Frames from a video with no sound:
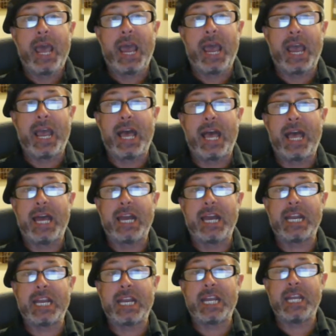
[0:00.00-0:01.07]

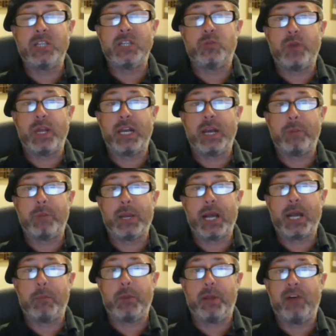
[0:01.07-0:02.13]
And he has written up a
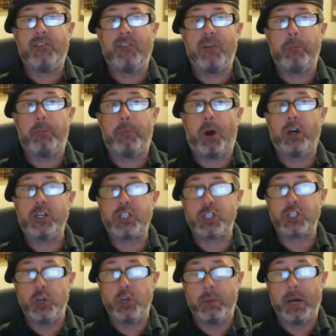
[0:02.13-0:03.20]
couple of
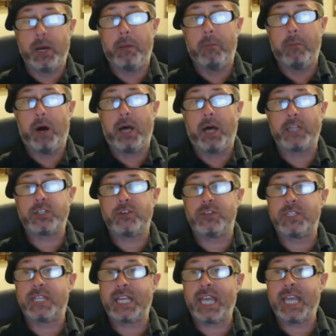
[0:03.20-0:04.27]
Barsoom
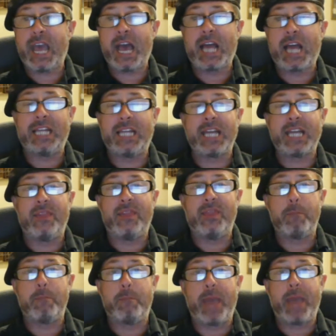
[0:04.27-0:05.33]
monsters, the Callet and
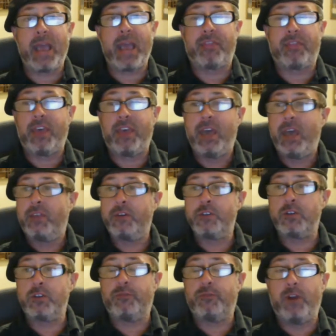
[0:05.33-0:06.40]
the Bant.
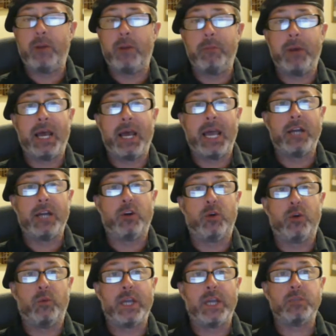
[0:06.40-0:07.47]
Those are from Edgar
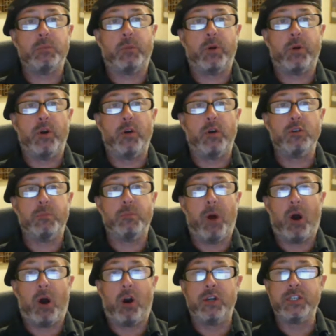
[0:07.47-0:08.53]
Rice Burroughs'
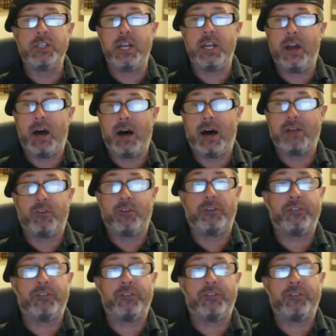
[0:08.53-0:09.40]
Mars novels.